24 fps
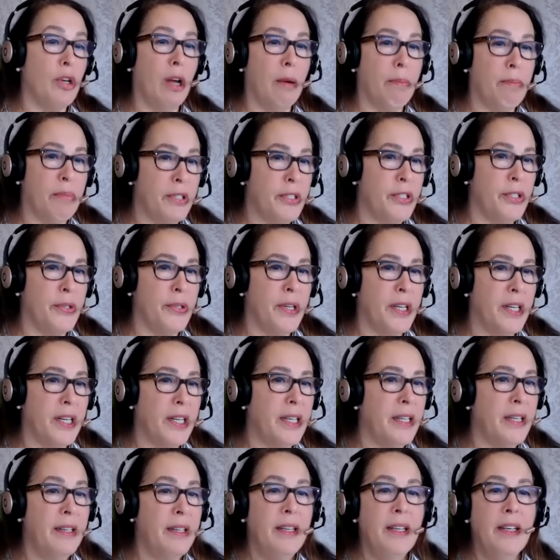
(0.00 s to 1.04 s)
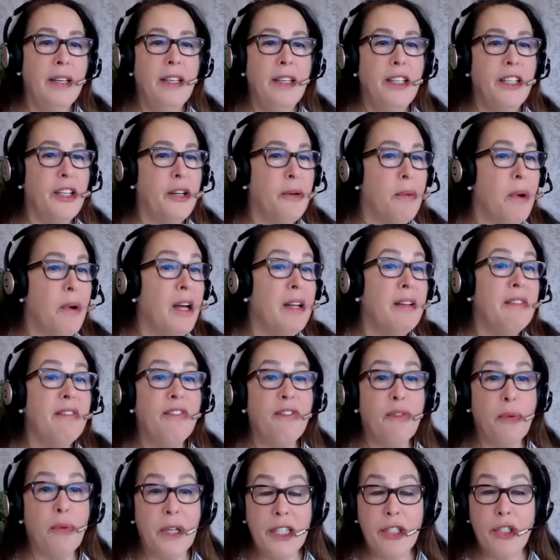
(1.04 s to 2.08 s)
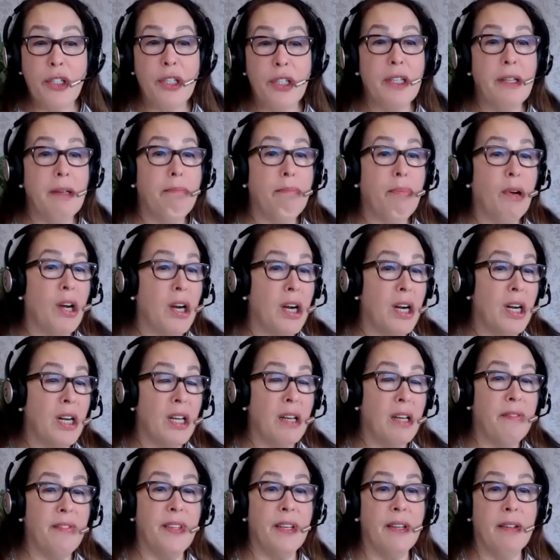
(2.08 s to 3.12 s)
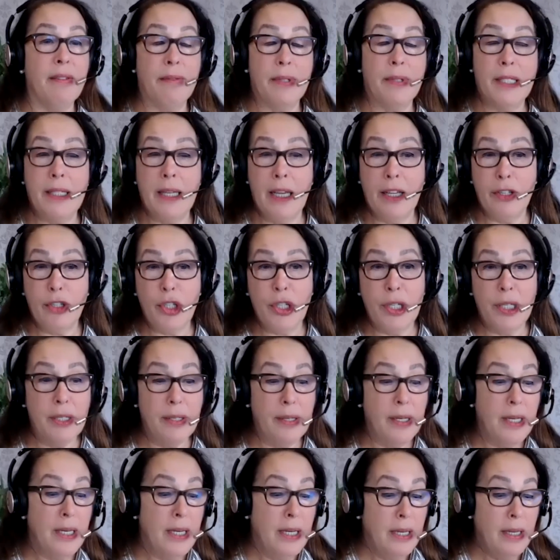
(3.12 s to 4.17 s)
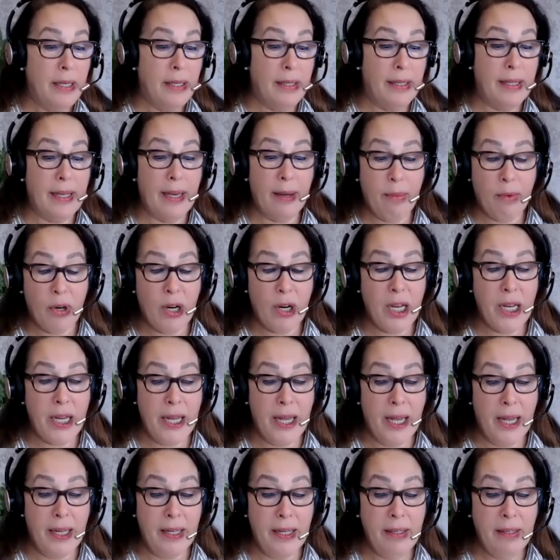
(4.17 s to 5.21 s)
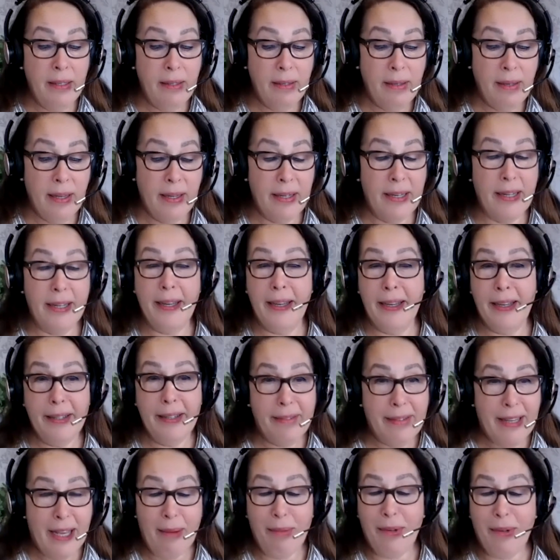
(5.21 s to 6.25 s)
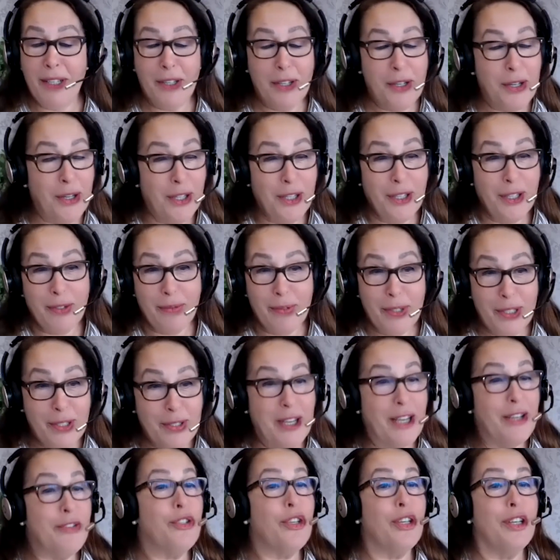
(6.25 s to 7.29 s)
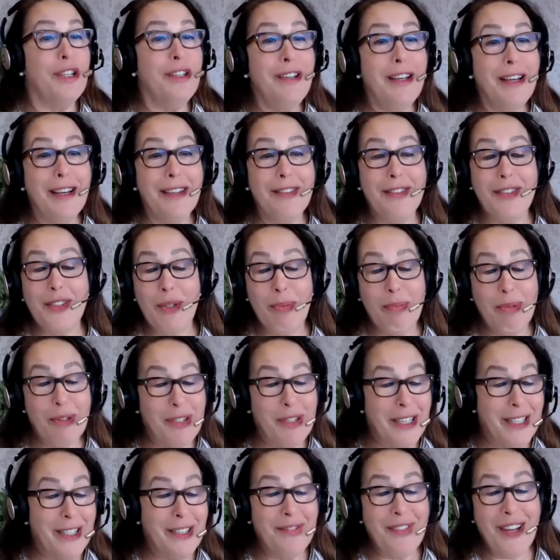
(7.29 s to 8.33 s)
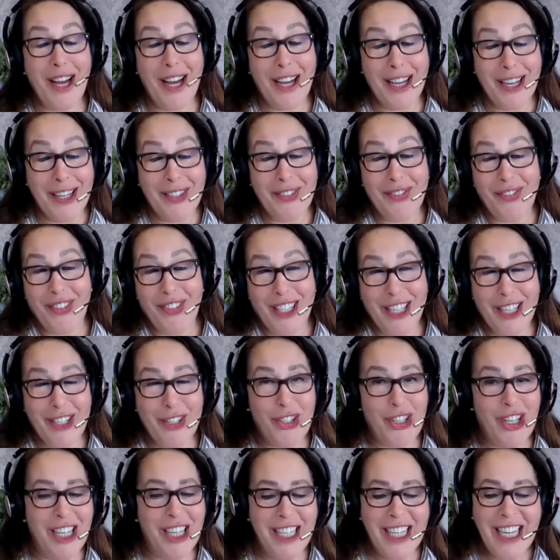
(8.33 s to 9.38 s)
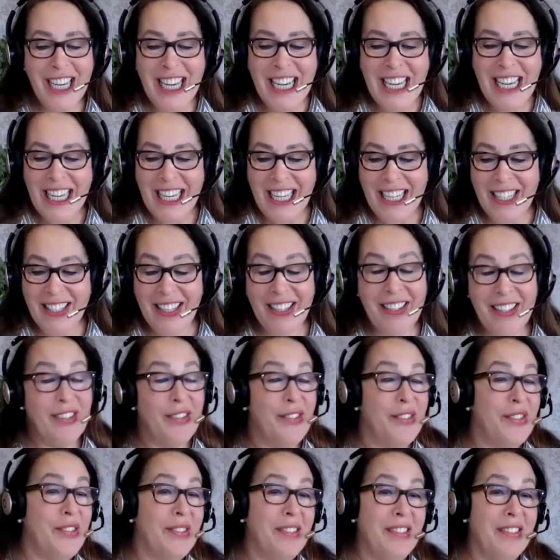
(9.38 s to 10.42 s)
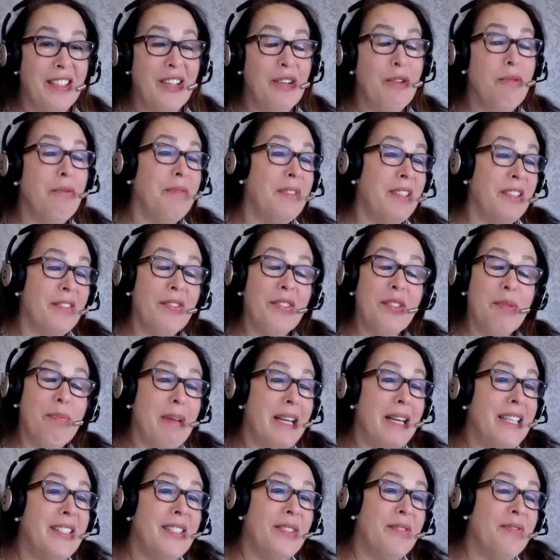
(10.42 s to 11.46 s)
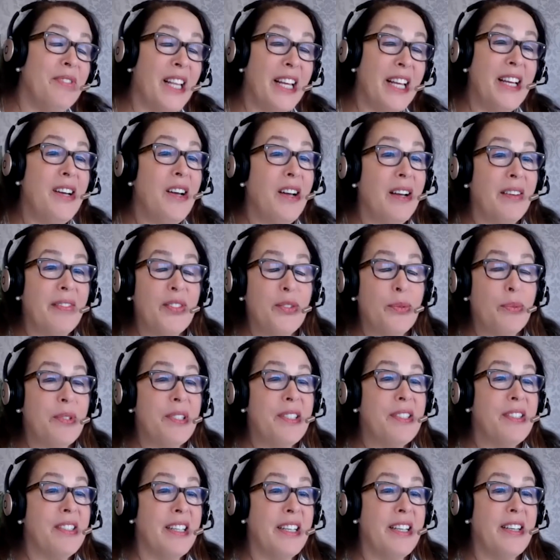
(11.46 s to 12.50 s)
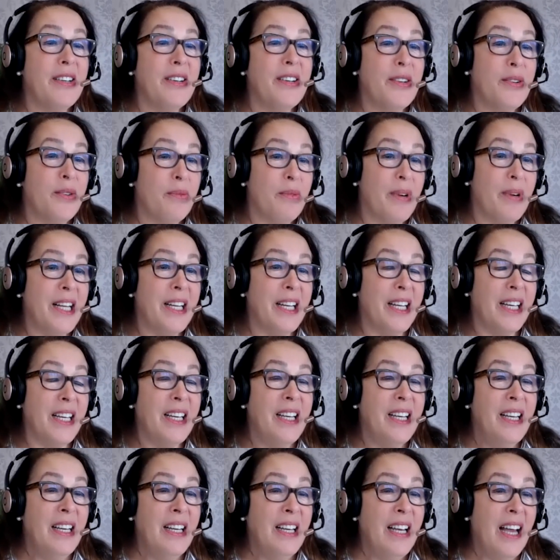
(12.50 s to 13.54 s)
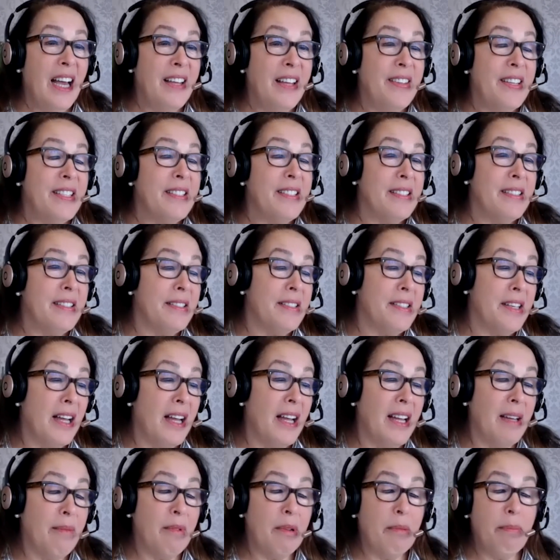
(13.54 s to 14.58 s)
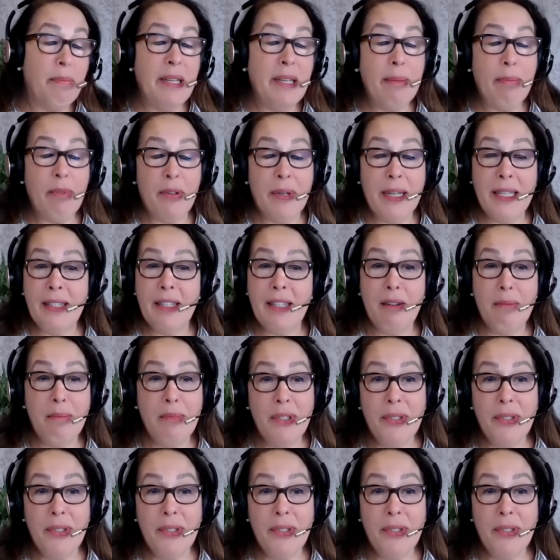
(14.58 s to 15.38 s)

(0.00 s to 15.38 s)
opportunity. Unfortunately, part of the recession that we're in, and I am going to call it a recession, and this period of high inflation, is that there's massive layoffs. We're seeing it already. And this is a time when people are at their